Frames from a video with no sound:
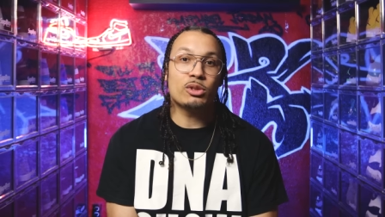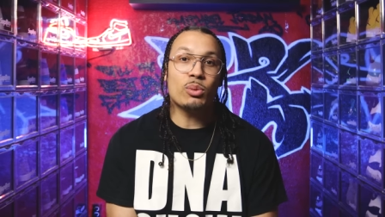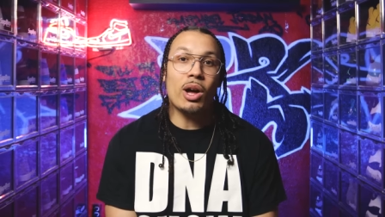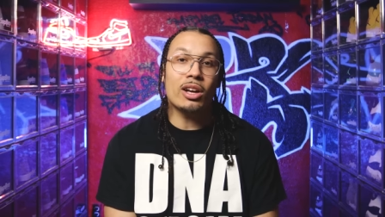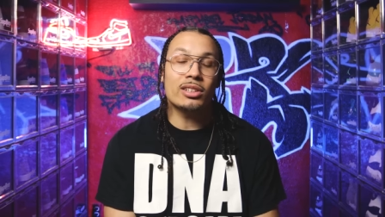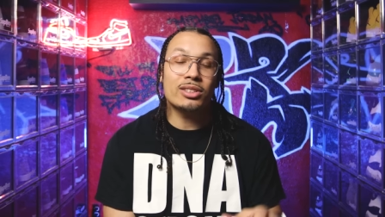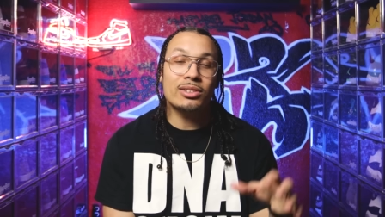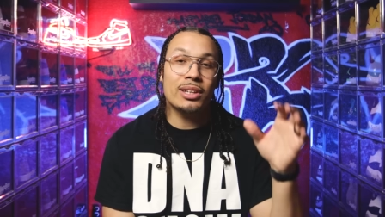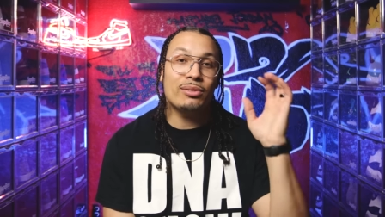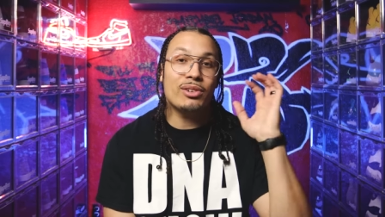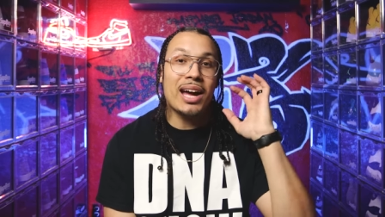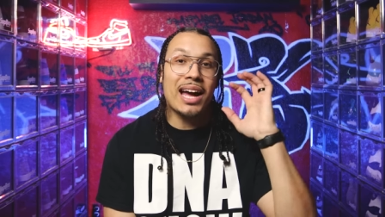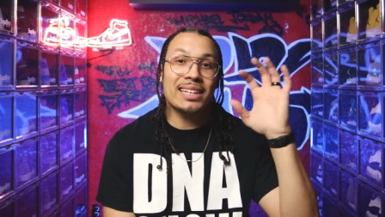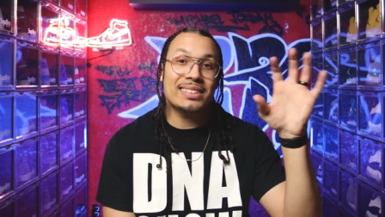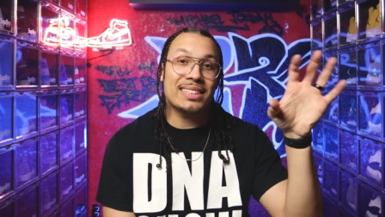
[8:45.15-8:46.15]
This will also give you
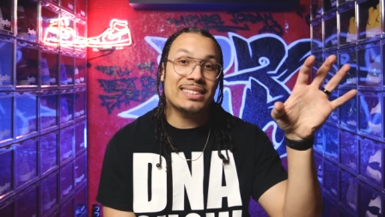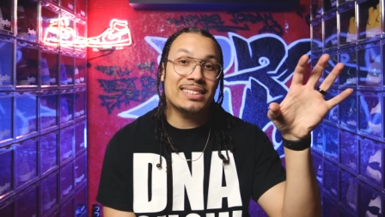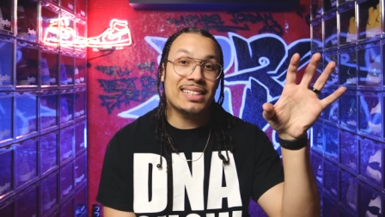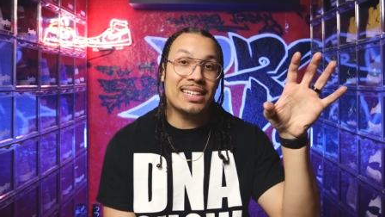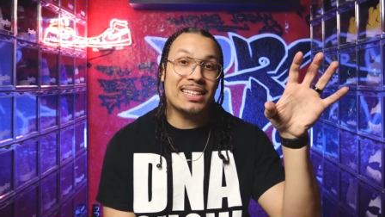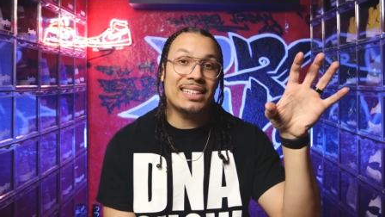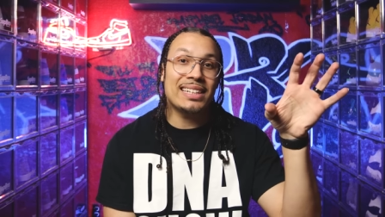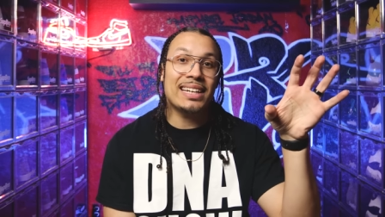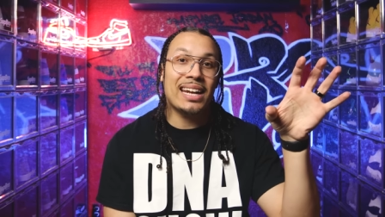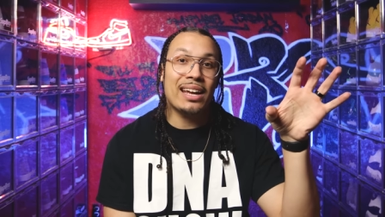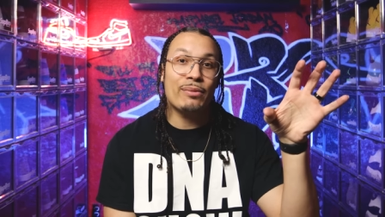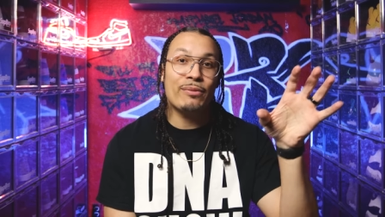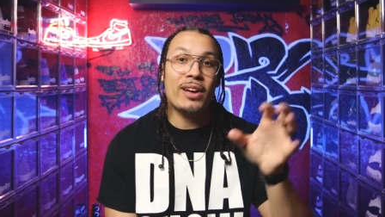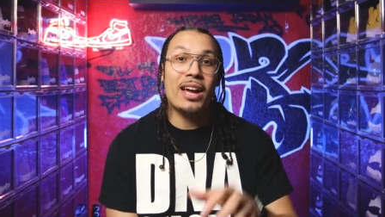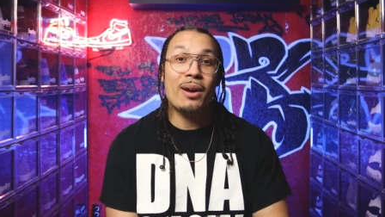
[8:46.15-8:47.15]
access to the
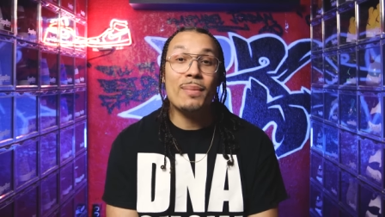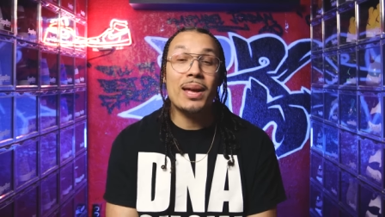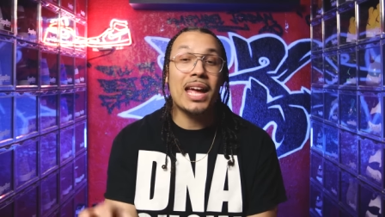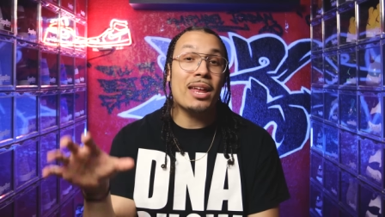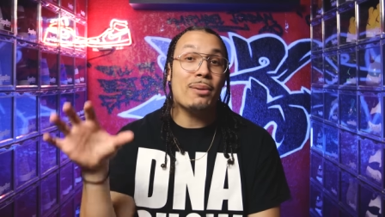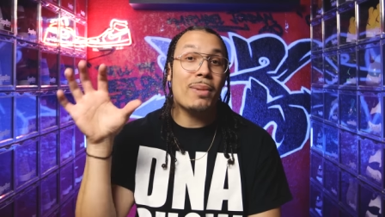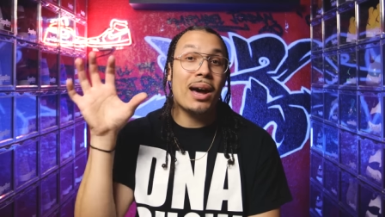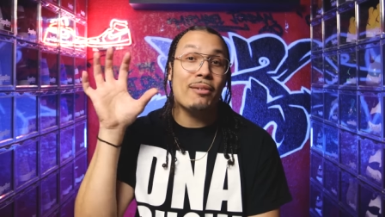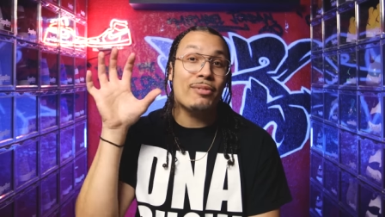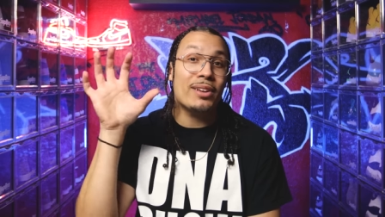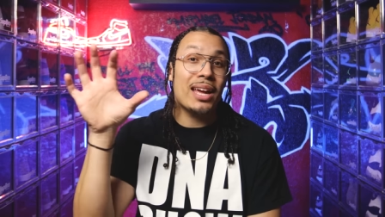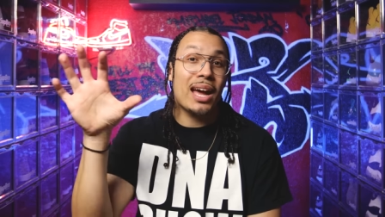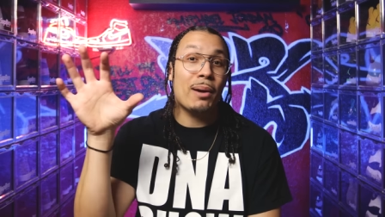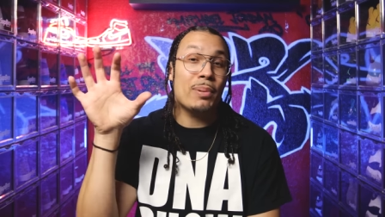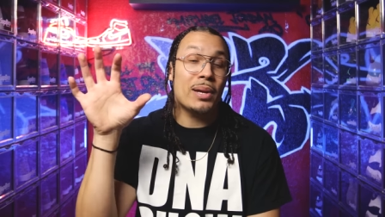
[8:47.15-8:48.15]
DNA fam in my
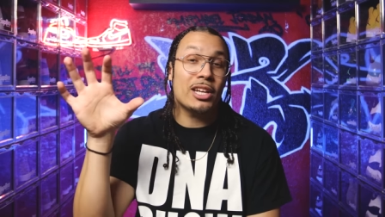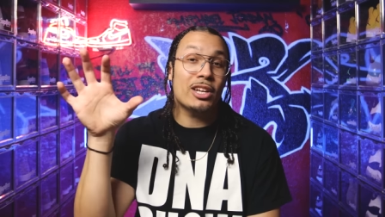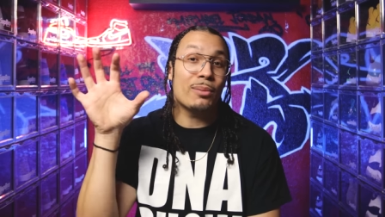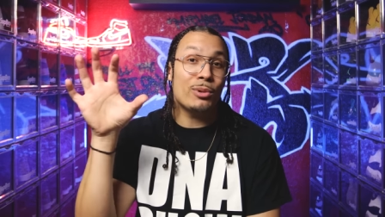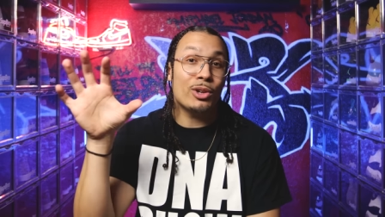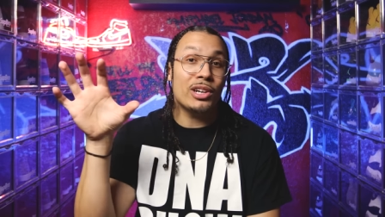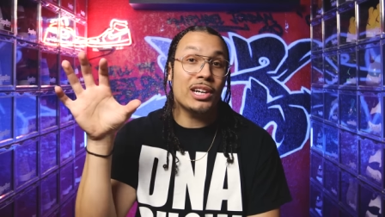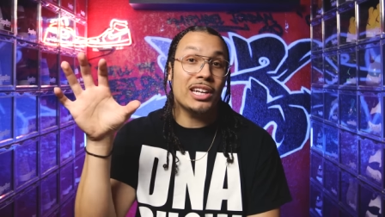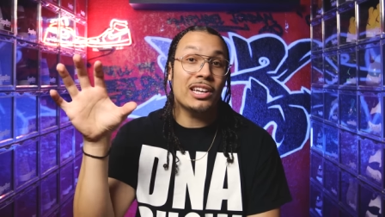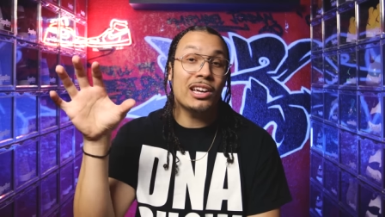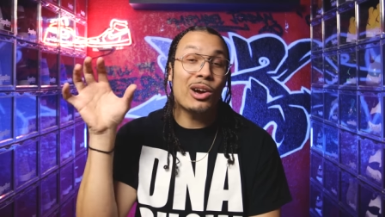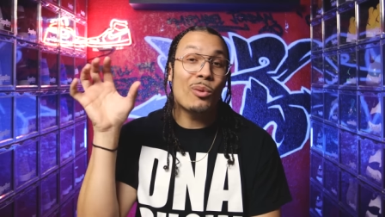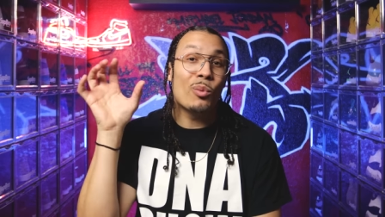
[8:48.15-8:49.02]
VIP community